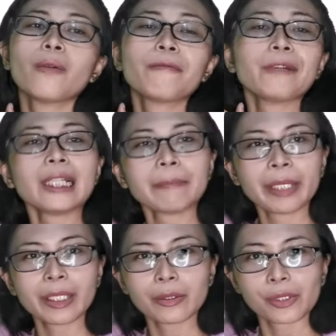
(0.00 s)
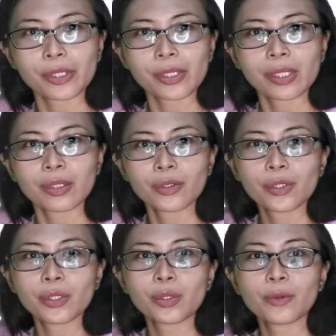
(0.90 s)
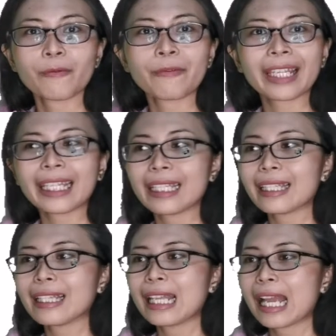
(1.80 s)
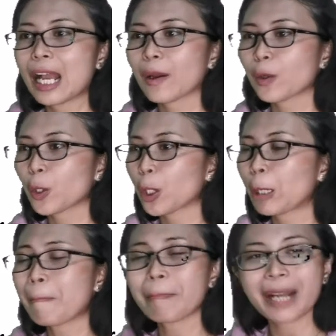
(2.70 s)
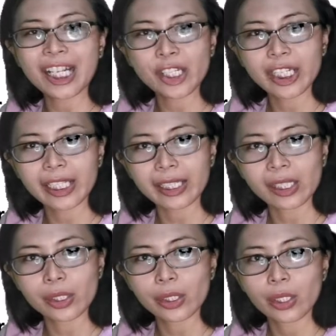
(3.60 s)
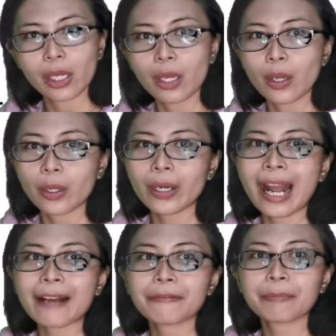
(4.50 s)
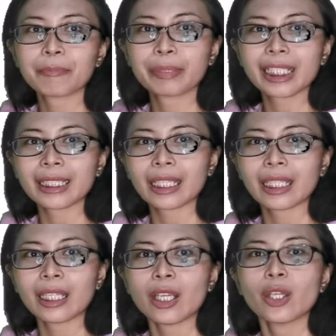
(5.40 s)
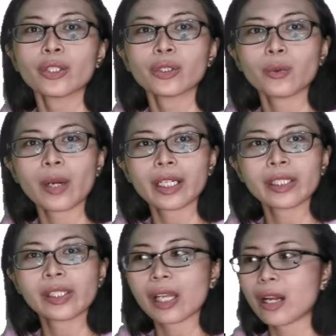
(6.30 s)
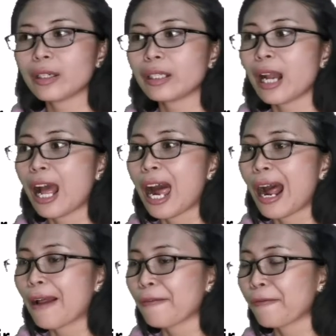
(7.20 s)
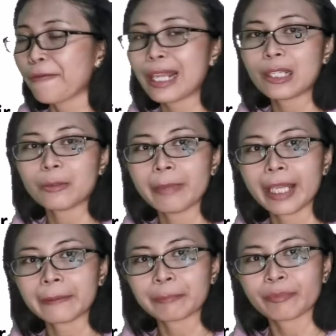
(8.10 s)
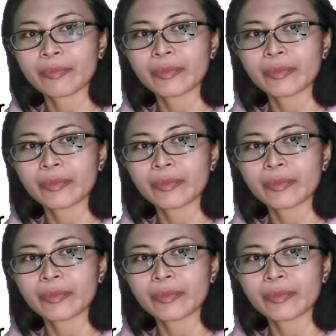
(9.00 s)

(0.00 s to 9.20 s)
Filipinos to feel compassionate or have pity towards our fellow men.